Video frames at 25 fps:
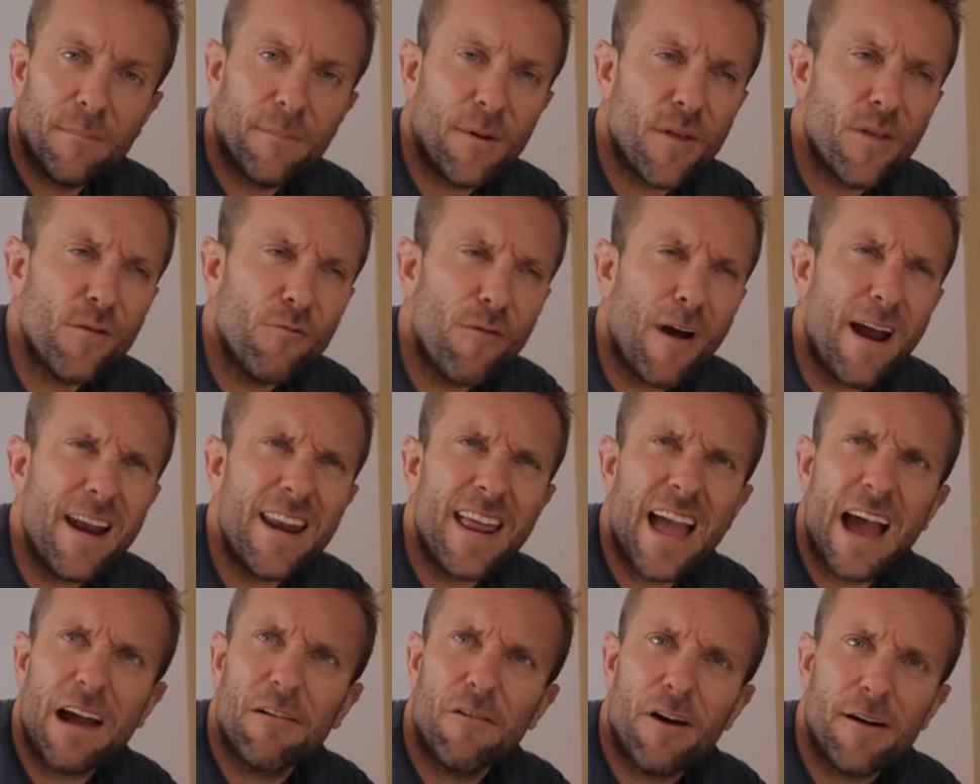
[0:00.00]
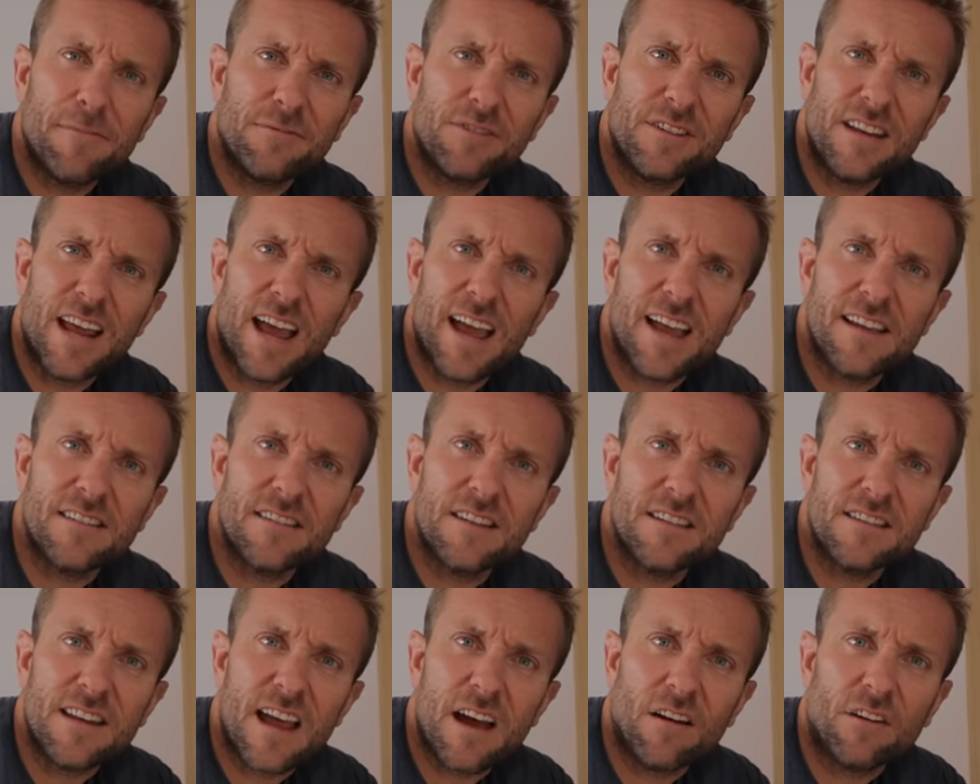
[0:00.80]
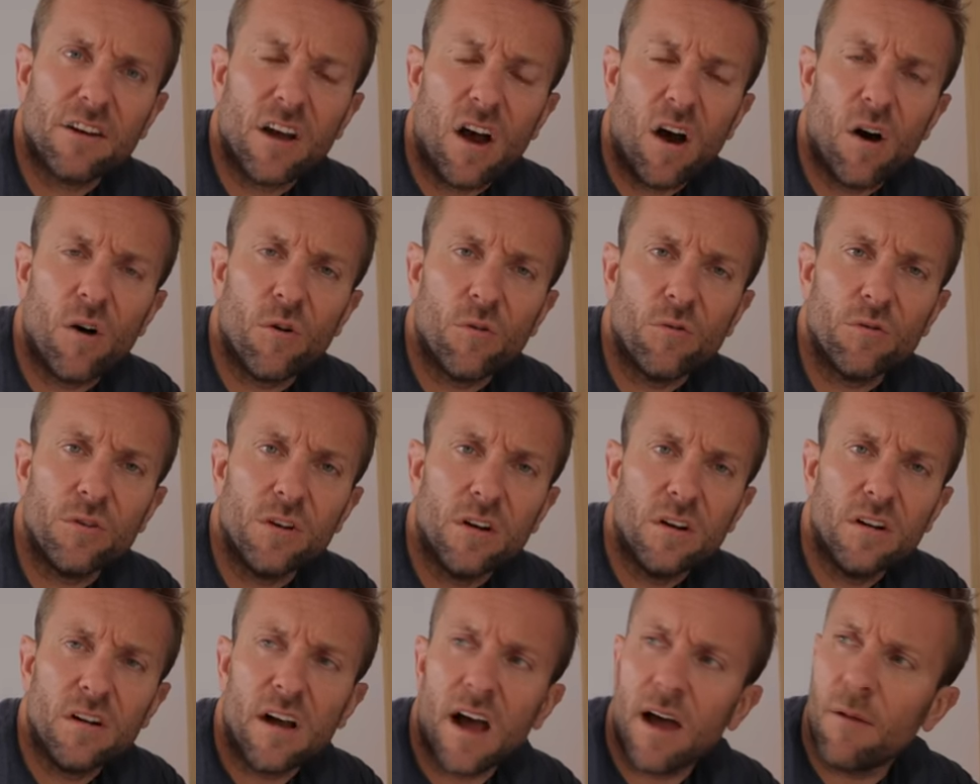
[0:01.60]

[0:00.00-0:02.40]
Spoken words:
But the radiator upstairs is now cold.